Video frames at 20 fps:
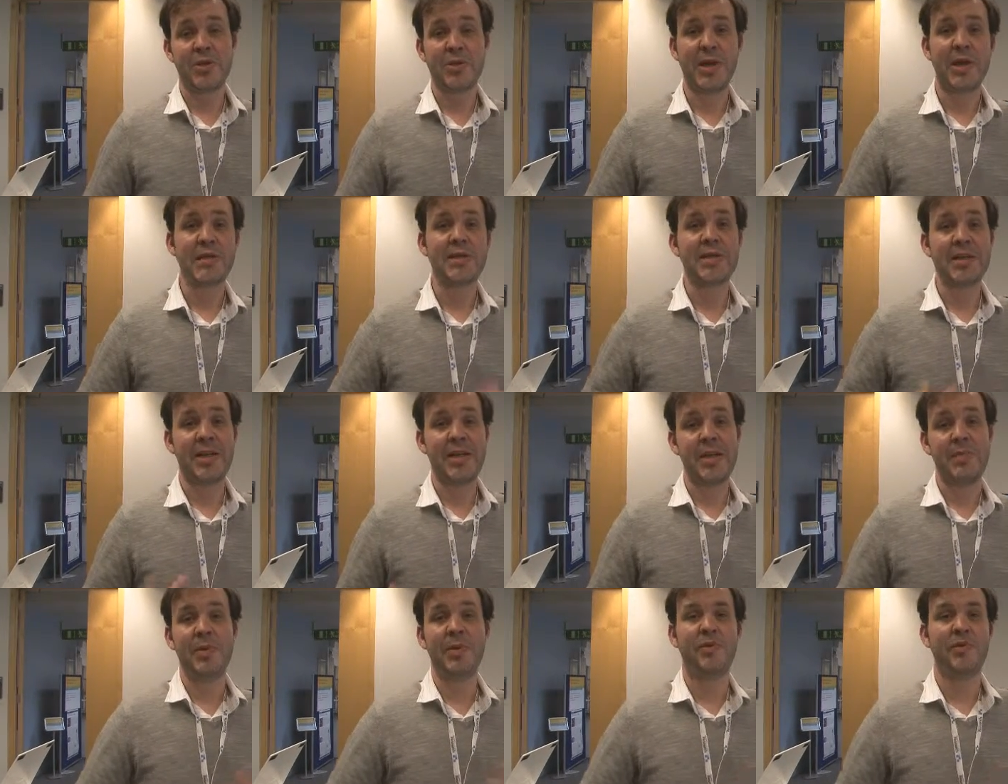you tend to
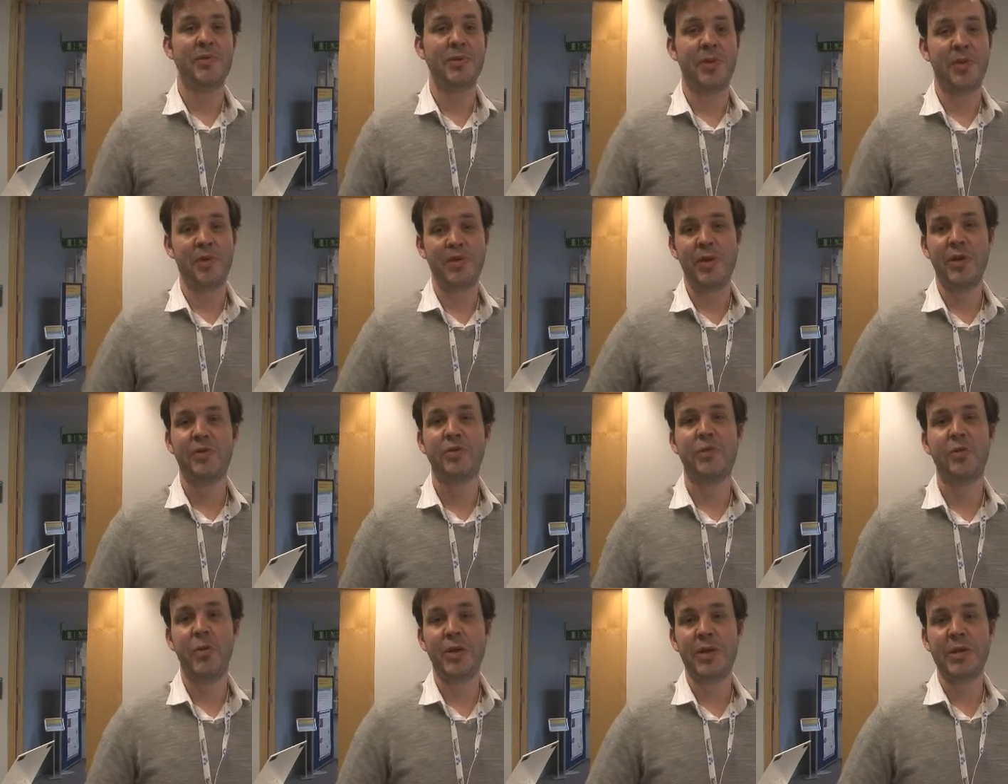keep it for 3 or
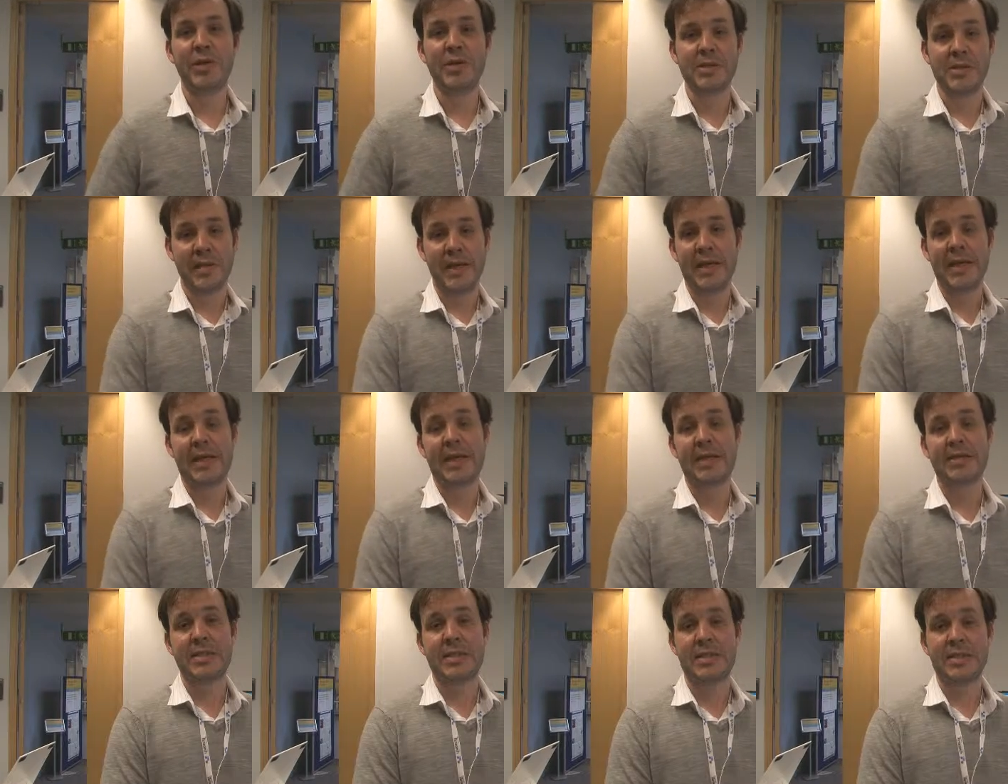4 years and then it
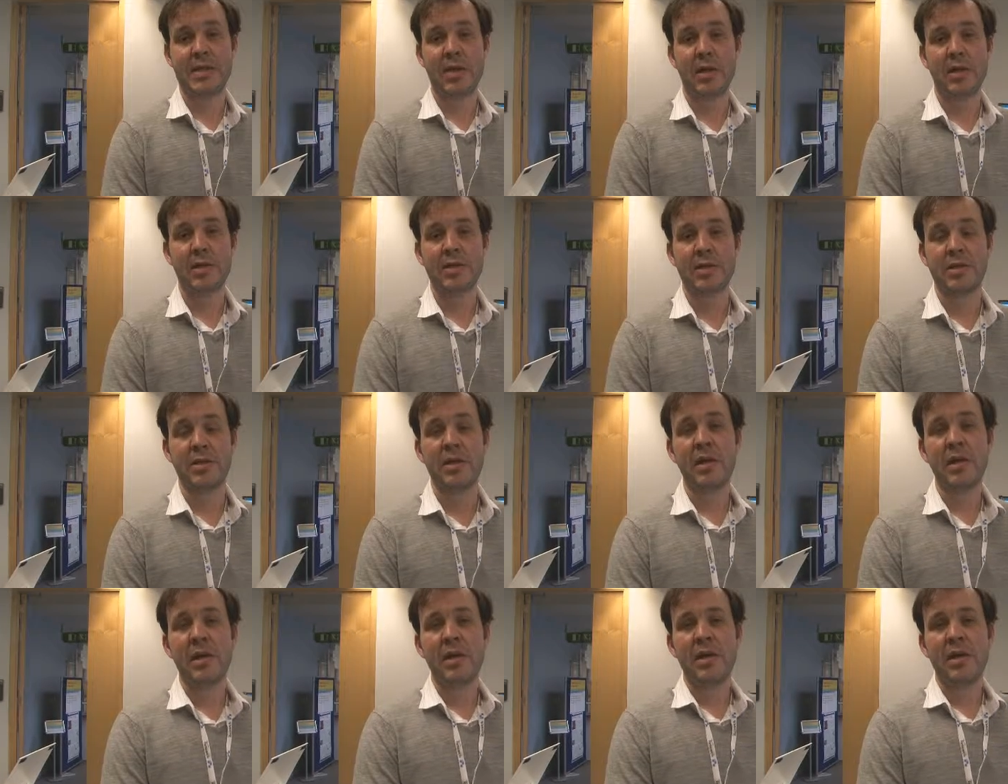gets discarded.